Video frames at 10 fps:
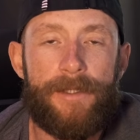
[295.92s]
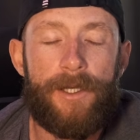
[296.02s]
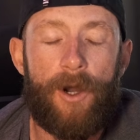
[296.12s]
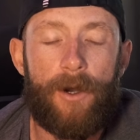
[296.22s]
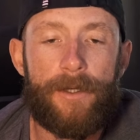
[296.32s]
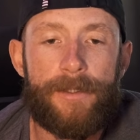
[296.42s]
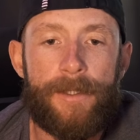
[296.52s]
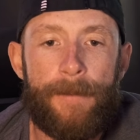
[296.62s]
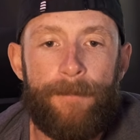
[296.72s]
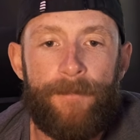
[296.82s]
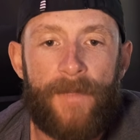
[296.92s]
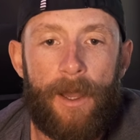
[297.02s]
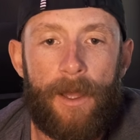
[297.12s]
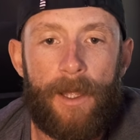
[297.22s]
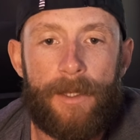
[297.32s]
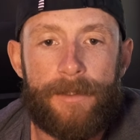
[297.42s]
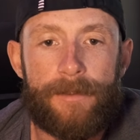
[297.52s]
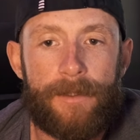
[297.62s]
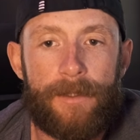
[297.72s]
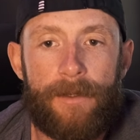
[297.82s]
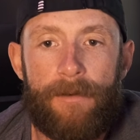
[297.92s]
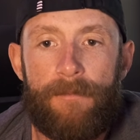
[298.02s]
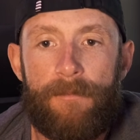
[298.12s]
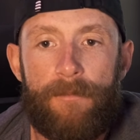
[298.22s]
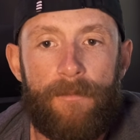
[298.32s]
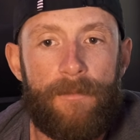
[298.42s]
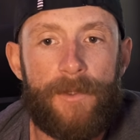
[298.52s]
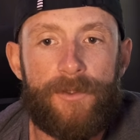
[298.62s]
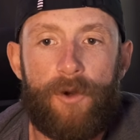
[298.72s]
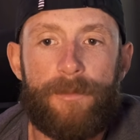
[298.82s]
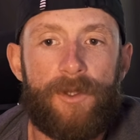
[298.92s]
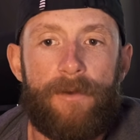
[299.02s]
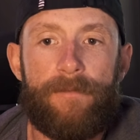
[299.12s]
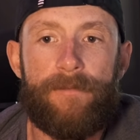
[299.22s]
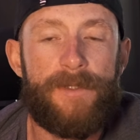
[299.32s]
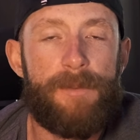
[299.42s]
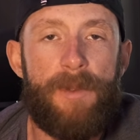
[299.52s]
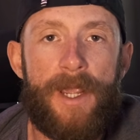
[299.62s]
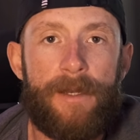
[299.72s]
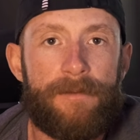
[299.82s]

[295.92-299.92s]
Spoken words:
card. And in terms of speed,